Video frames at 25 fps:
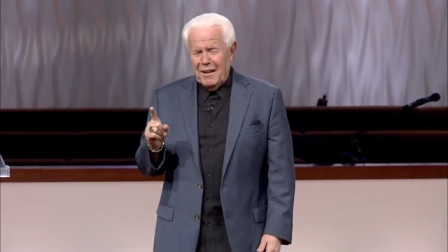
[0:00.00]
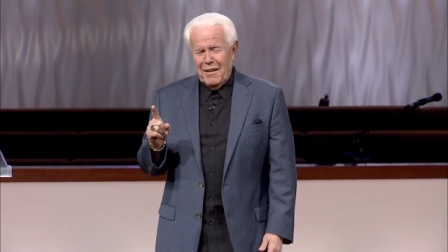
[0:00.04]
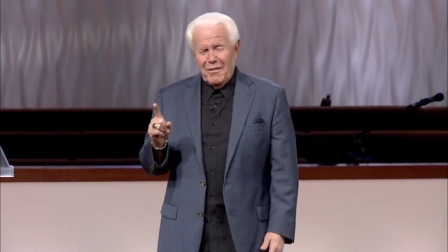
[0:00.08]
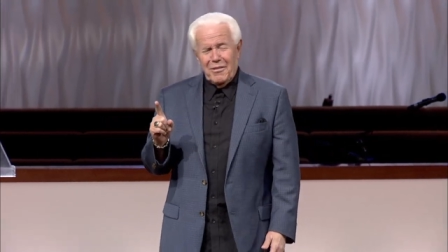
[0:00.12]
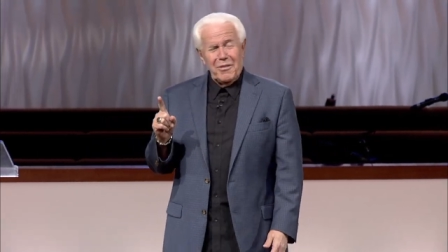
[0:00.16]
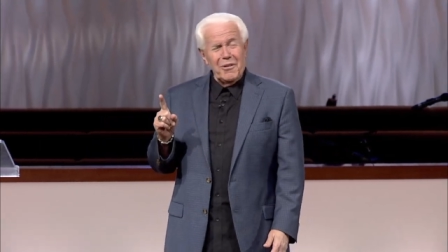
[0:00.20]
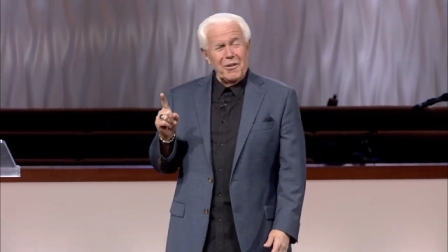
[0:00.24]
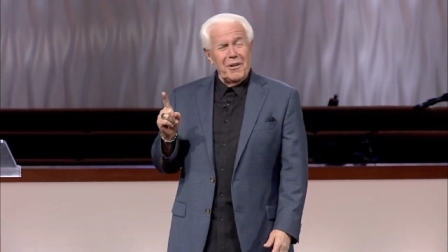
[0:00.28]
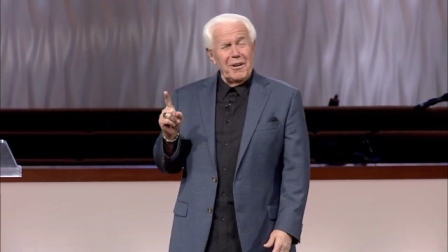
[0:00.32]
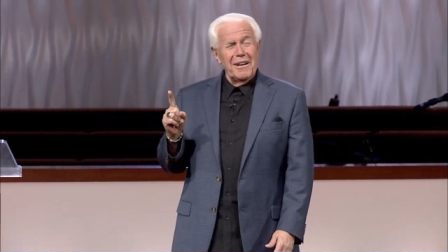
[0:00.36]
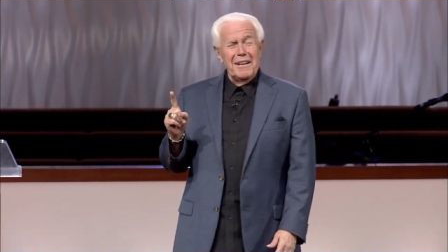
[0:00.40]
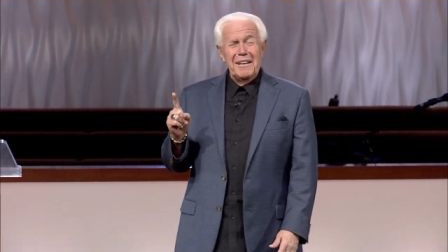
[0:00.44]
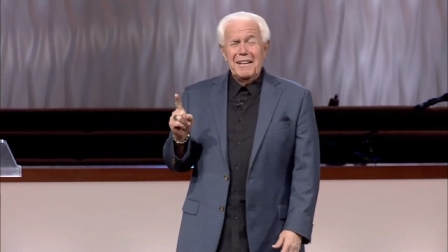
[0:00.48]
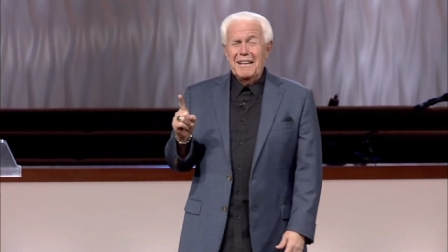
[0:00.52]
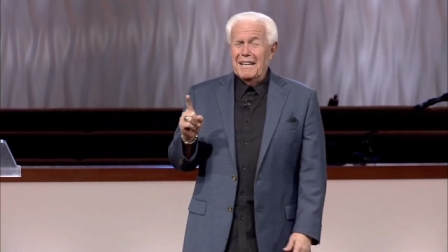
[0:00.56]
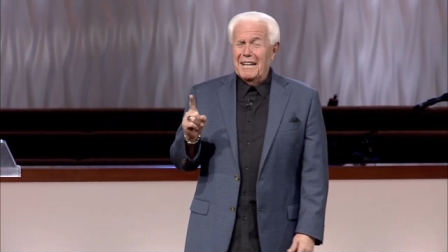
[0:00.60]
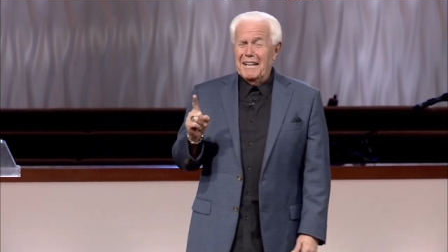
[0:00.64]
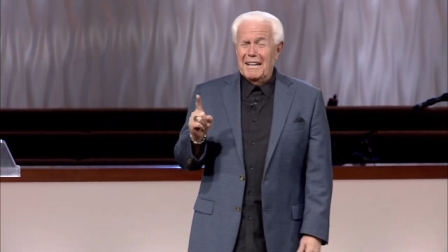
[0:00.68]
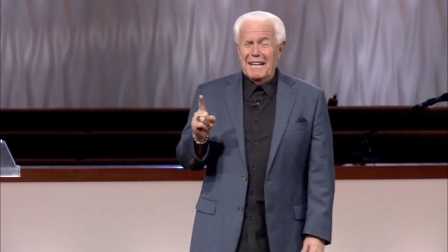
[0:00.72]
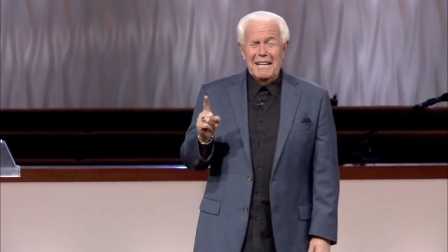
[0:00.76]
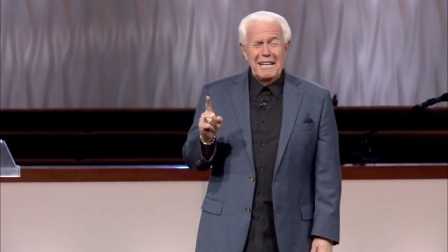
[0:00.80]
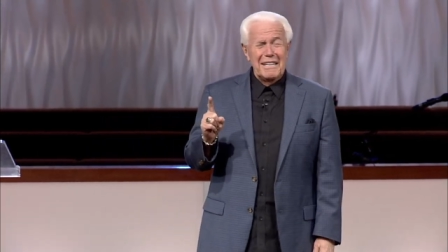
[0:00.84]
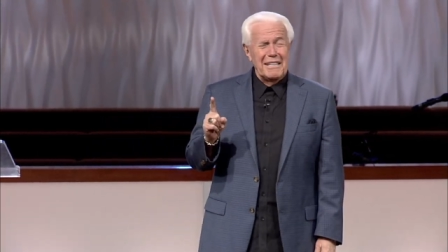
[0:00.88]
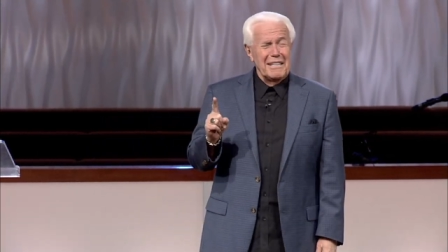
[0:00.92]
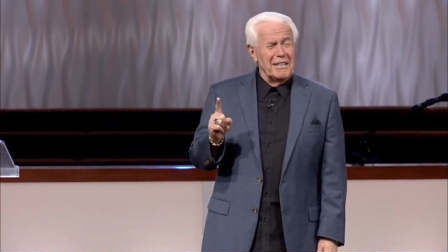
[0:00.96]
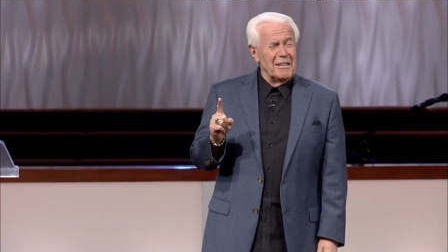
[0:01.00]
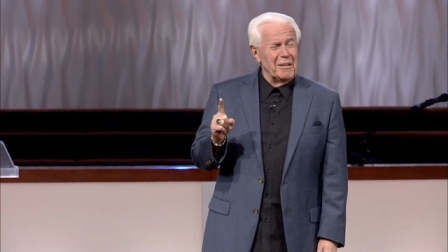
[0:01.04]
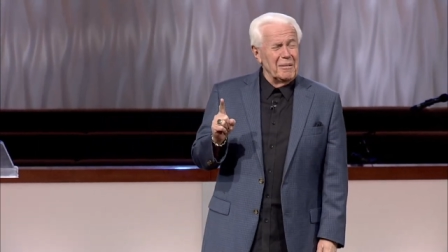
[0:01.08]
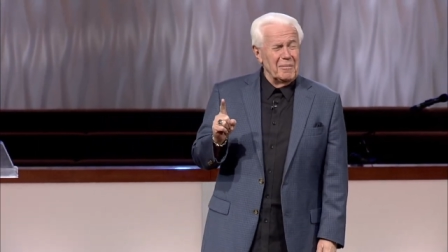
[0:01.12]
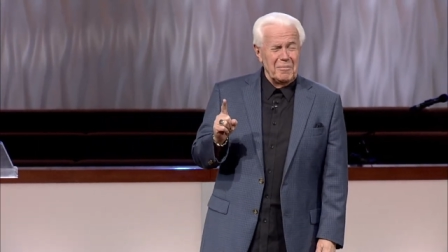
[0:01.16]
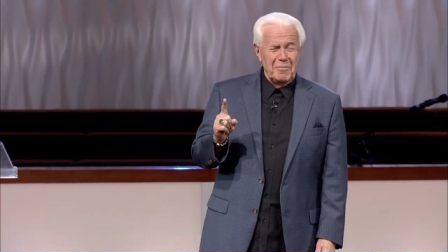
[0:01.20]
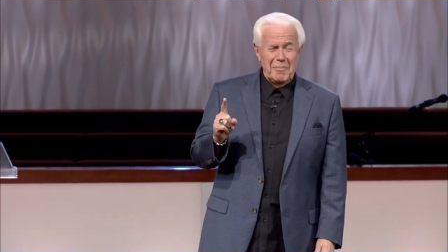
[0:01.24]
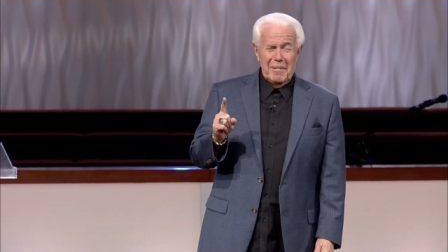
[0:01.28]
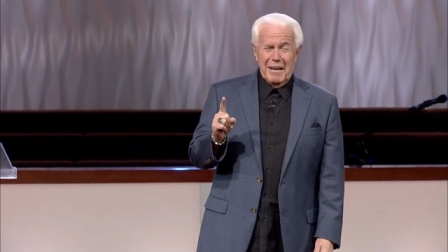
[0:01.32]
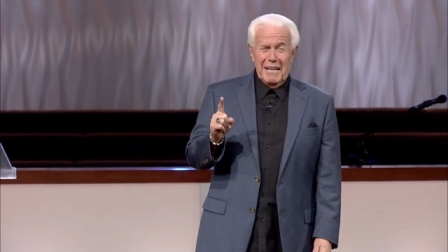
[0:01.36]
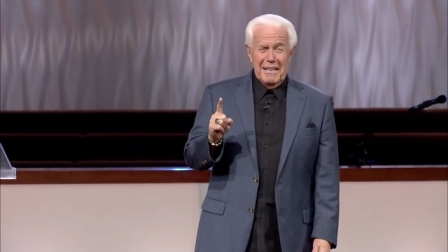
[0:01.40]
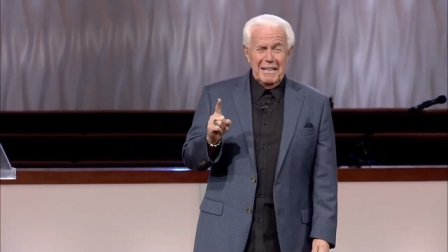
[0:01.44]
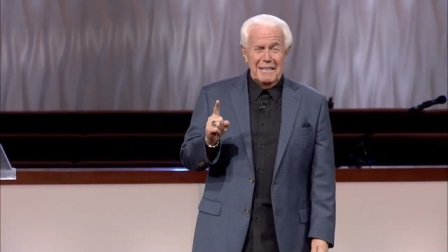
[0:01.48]
I thought, here it comes,
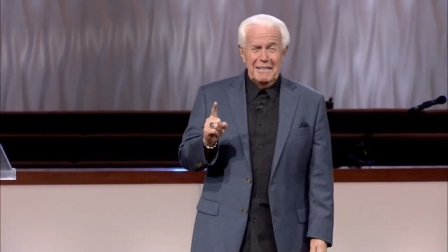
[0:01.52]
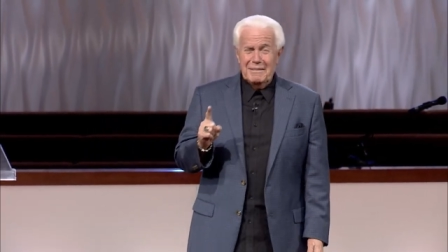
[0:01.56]
man.